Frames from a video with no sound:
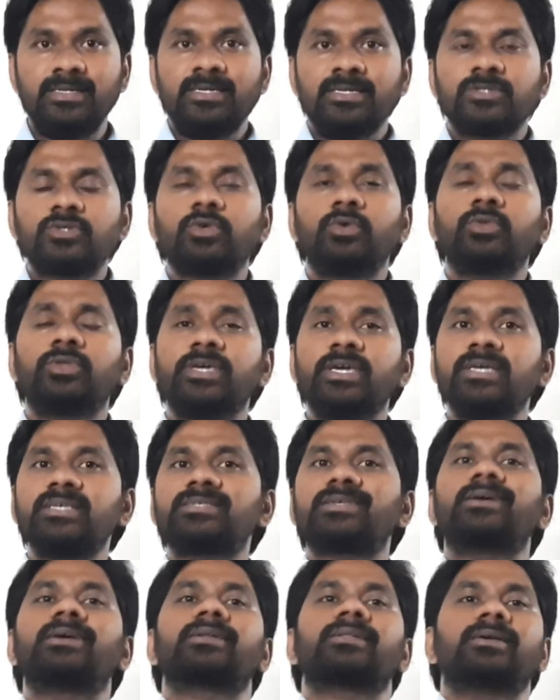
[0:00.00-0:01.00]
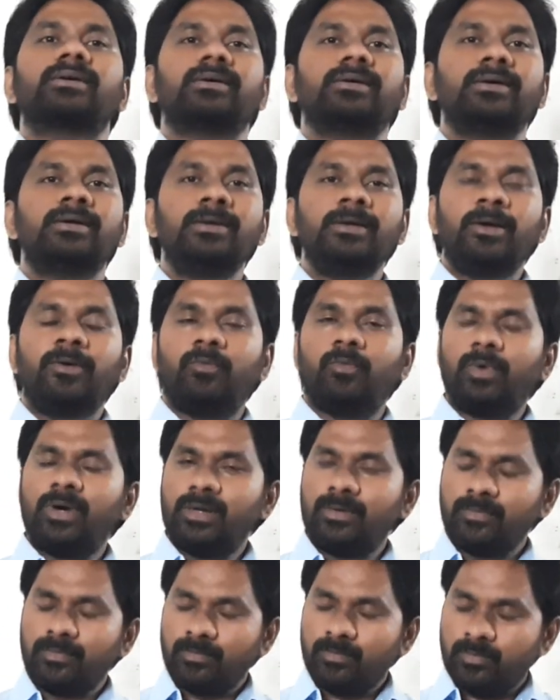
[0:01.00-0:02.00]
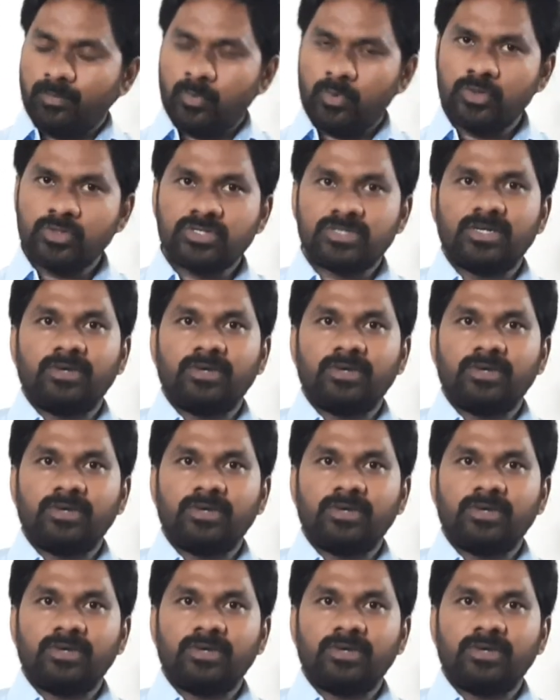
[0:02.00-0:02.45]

So these are the most